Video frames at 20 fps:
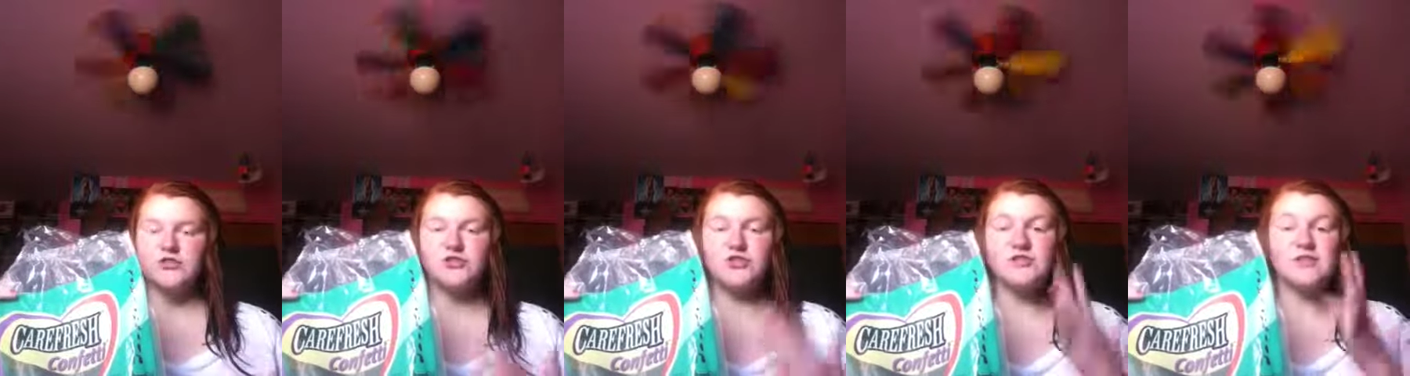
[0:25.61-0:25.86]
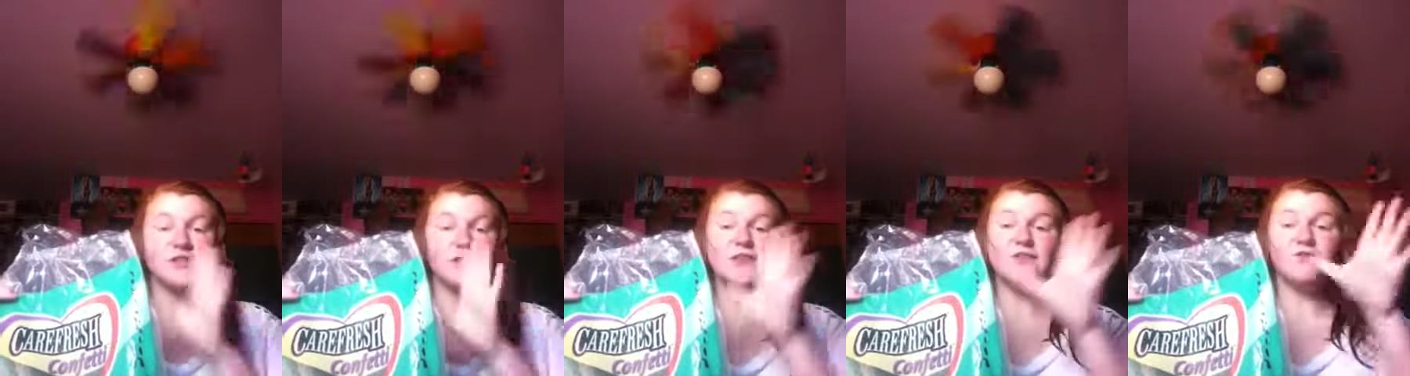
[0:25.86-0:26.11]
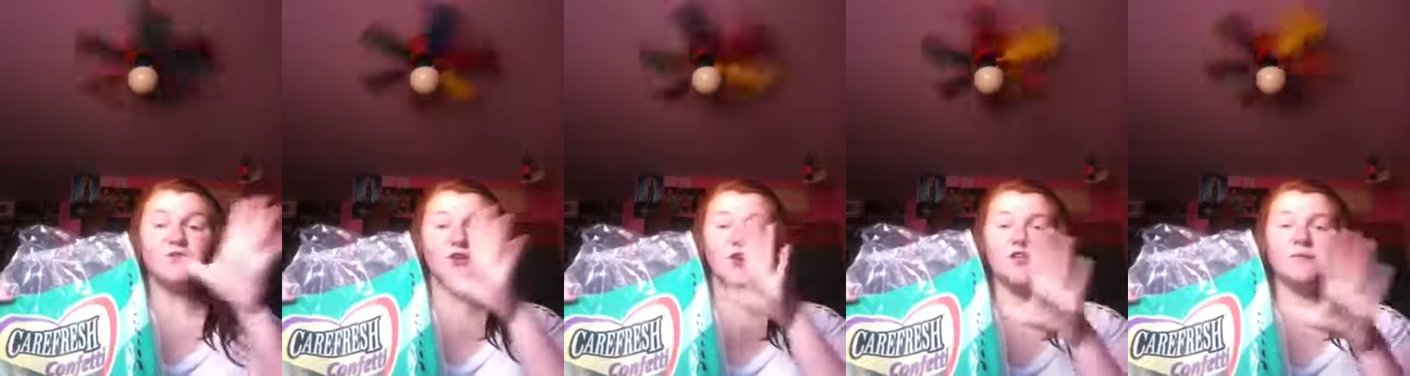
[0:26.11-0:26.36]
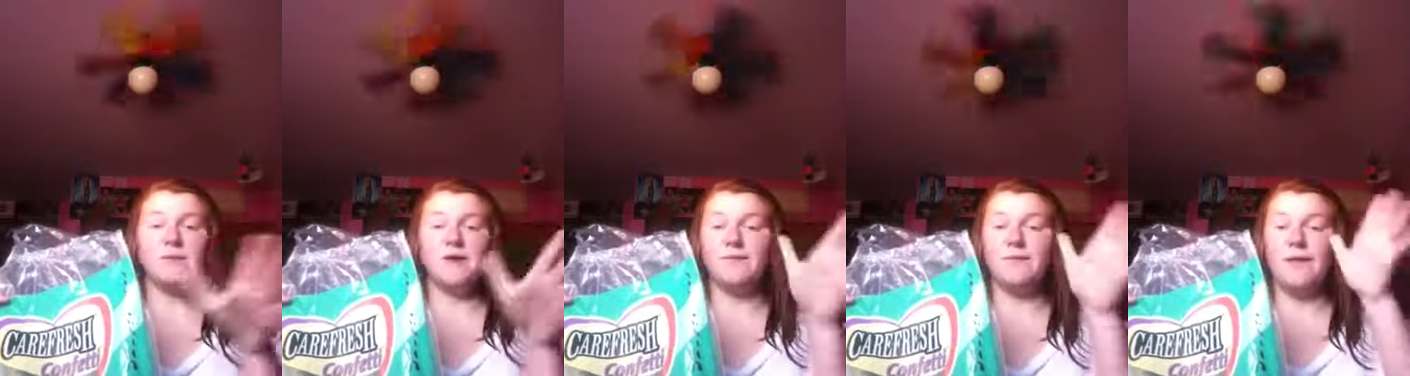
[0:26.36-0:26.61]
So it's like the
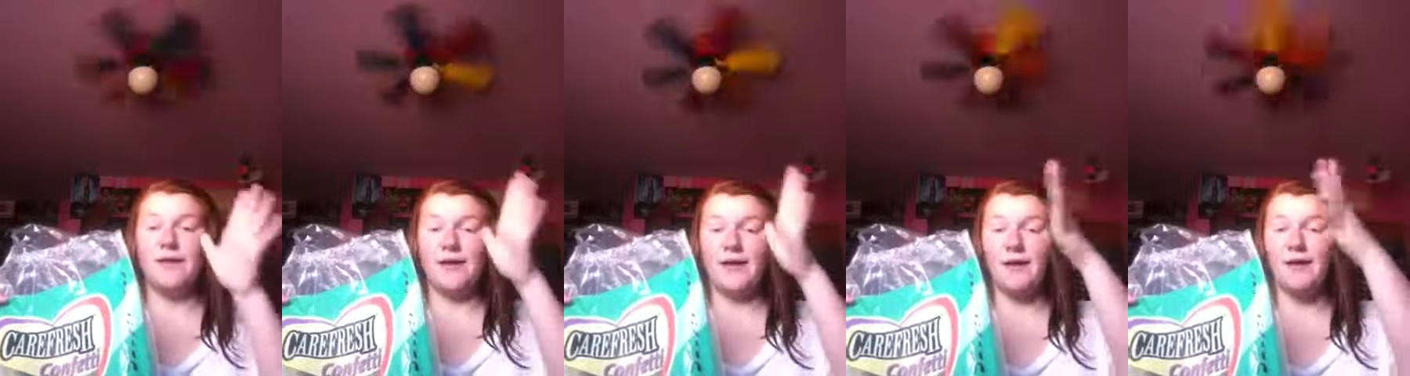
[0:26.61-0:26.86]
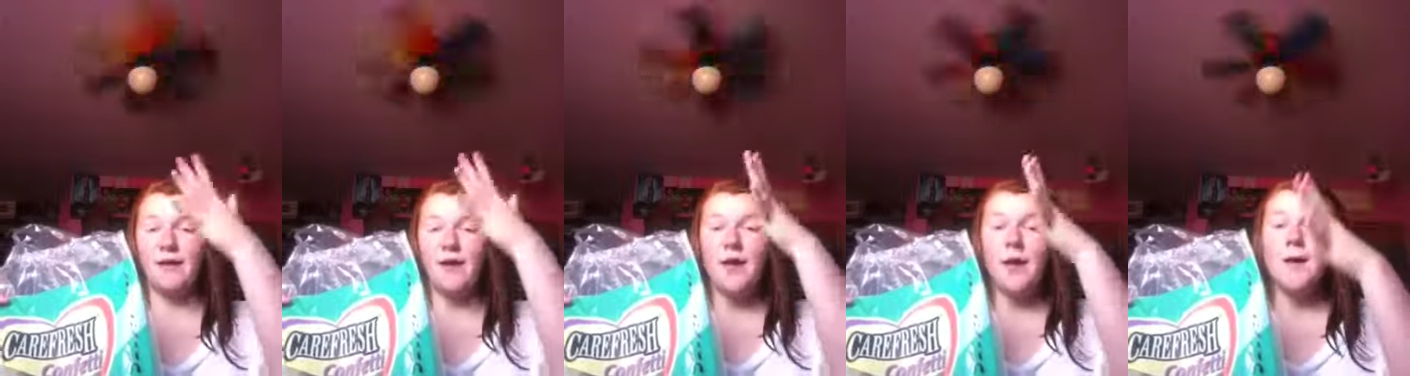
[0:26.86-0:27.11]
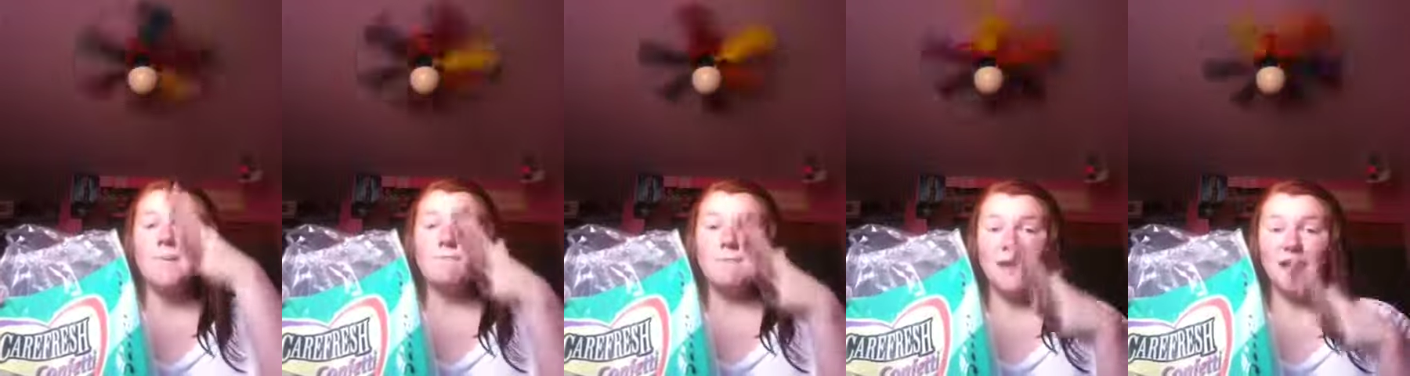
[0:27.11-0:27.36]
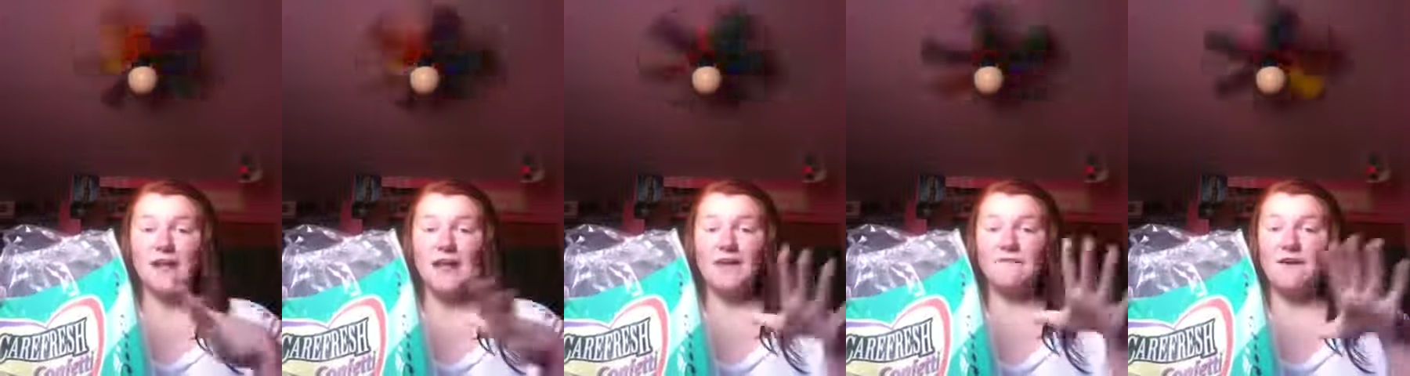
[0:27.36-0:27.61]
first bit of bedding
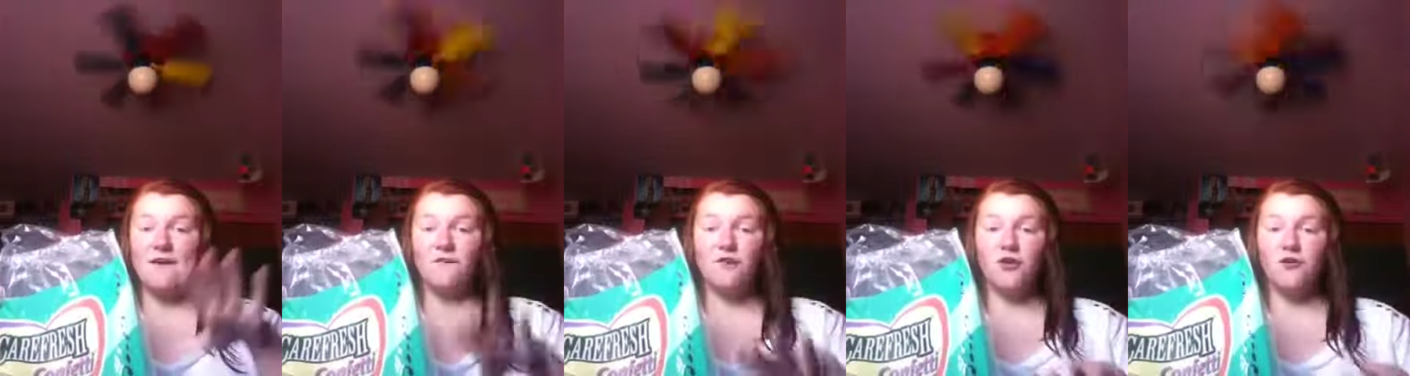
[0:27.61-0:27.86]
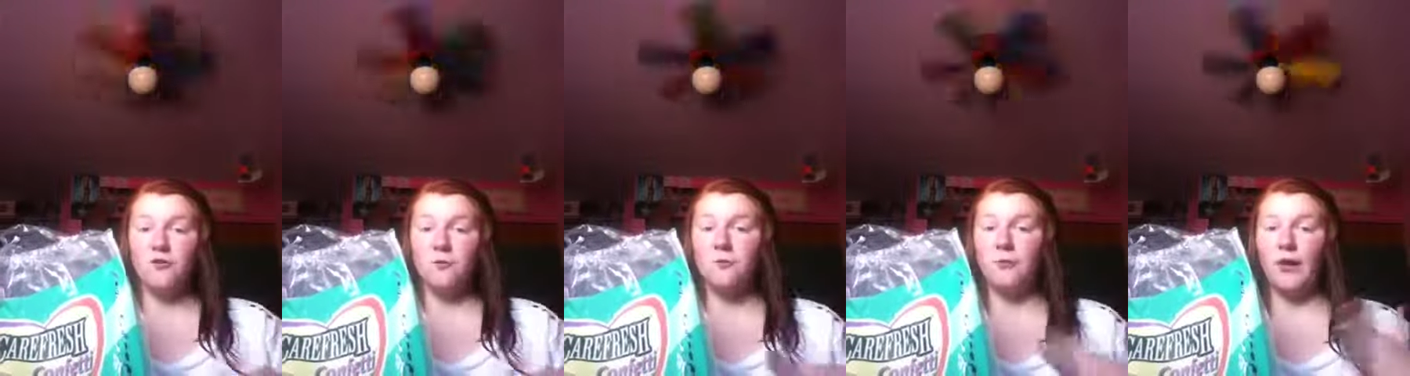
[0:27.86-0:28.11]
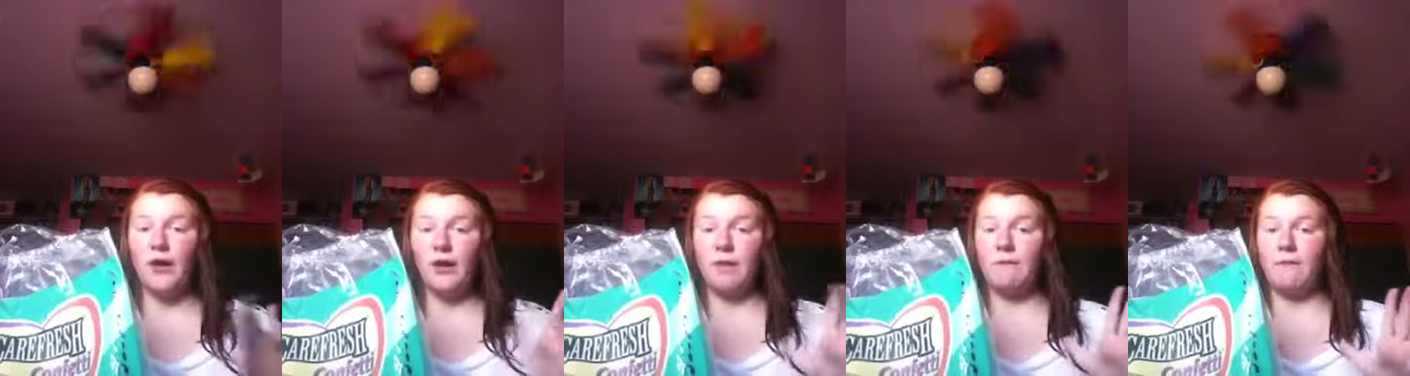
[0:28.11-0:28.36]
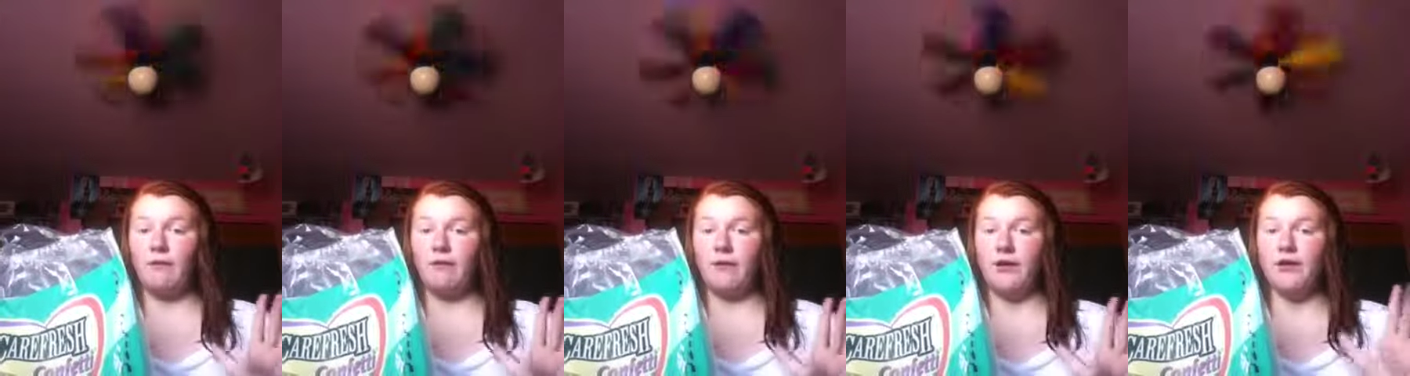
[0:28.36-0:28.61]
I've ever even bought
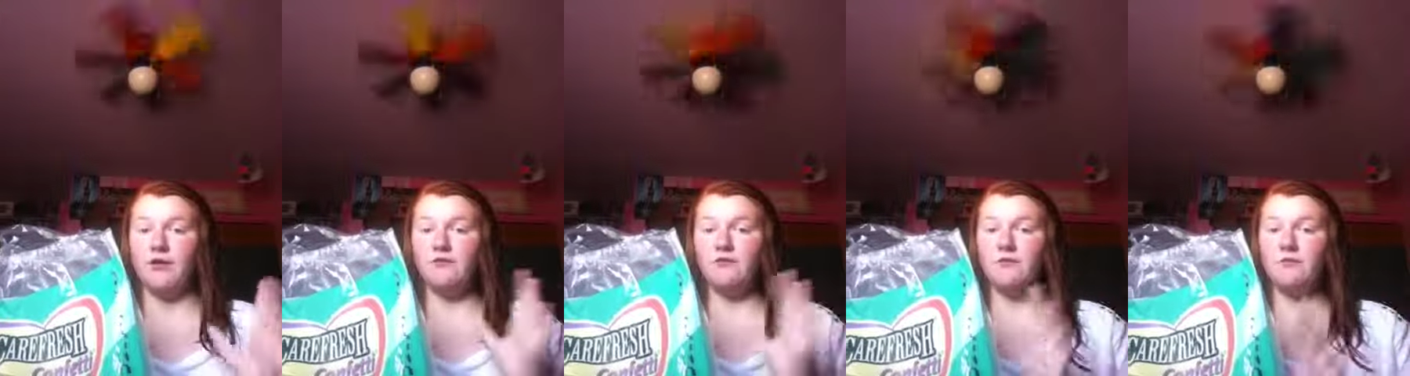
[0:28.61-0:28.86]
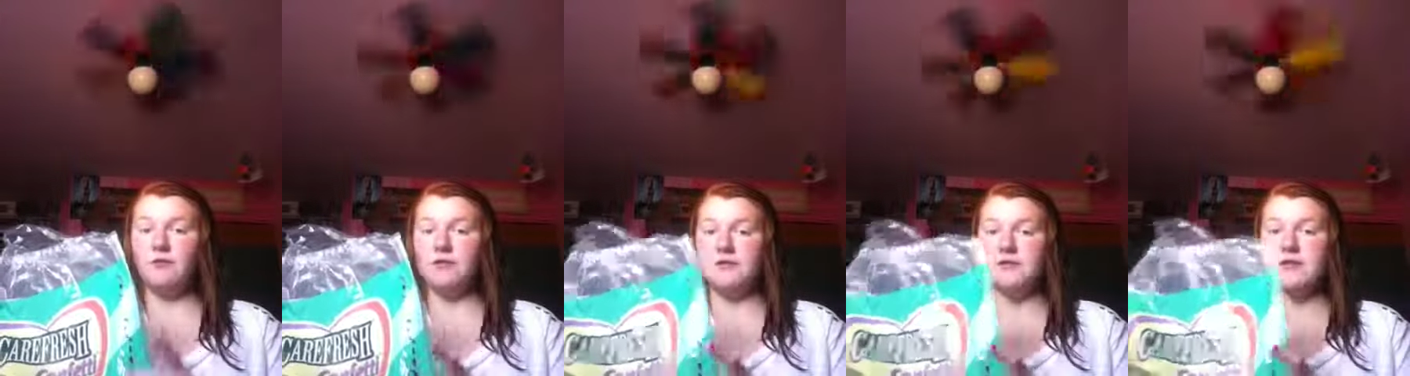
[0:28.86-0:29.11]
in my life was